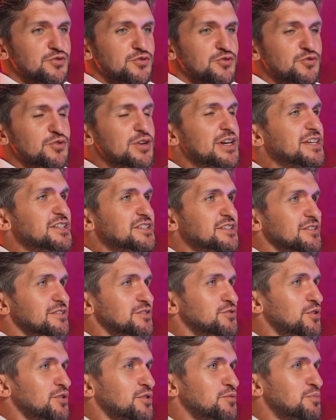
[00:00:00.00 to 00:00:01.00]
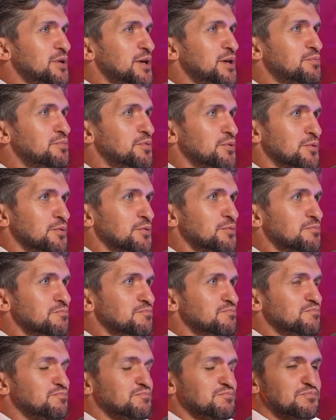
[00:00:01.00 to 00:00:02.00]
listen to other people,
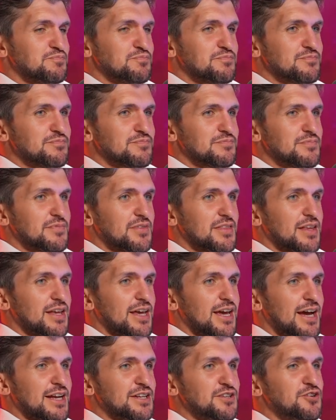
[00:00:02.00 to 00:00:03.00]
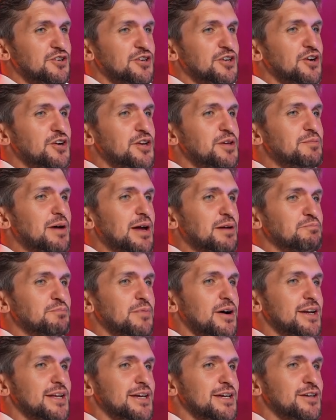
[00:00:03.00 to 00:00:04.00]
and you can only make
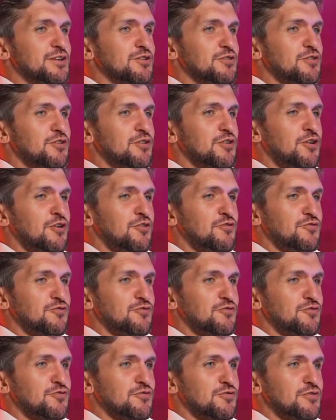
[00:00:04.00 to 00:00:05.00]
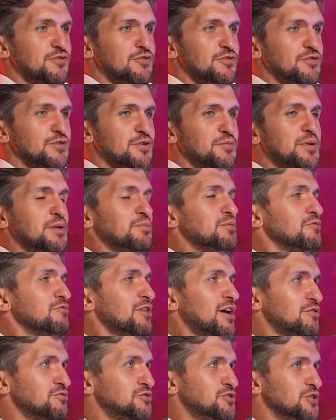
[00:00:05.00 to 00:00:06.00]
money off the people
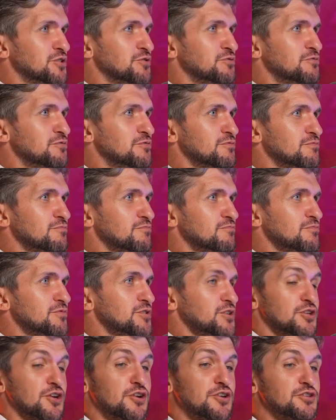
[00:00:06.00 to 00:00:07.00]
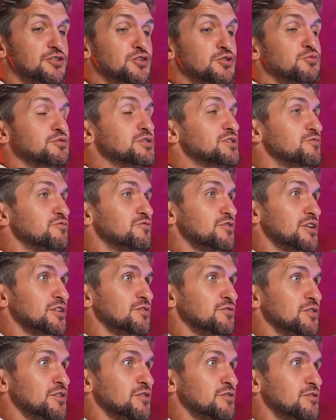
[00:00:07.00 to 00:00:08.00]
around you. You can only do what's in front
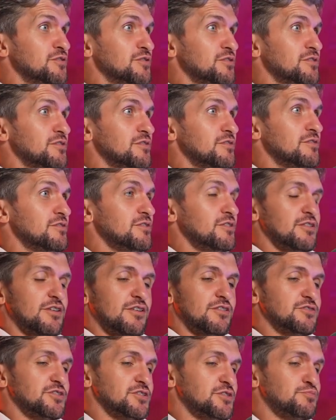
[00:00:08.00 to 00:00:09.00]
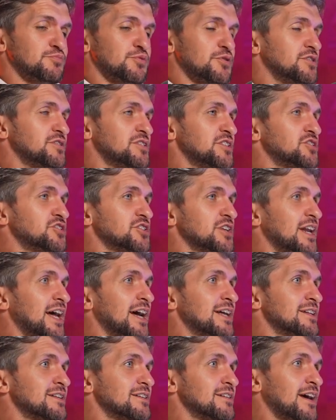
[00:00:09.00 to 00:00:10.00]
of you. You can't just put a digital
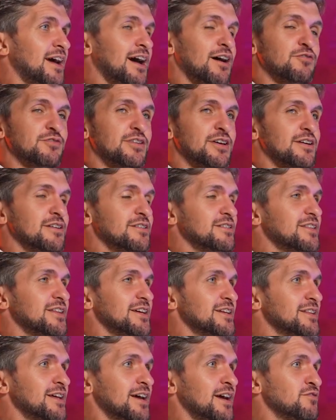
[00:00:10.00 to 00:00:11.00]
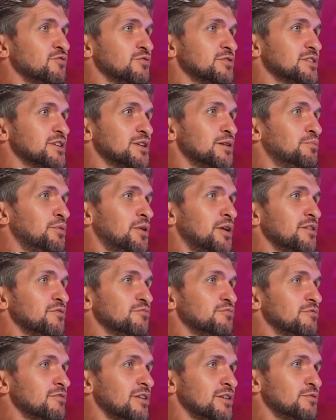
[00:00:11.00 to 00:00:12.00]
ad out there and think that everyone's going to buy it
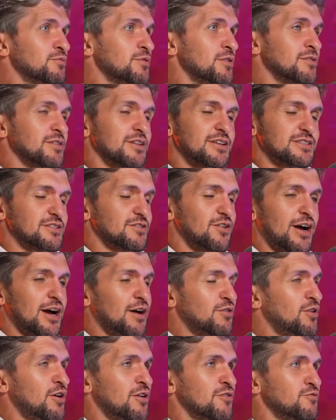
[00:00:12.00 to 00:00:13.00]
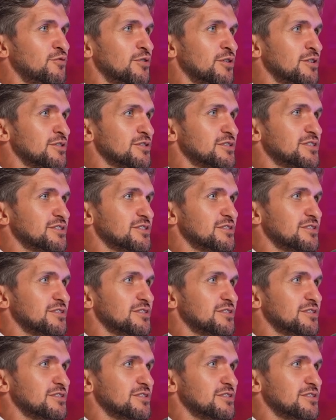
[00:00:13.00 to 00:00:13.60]
from around the world. That's not how life works.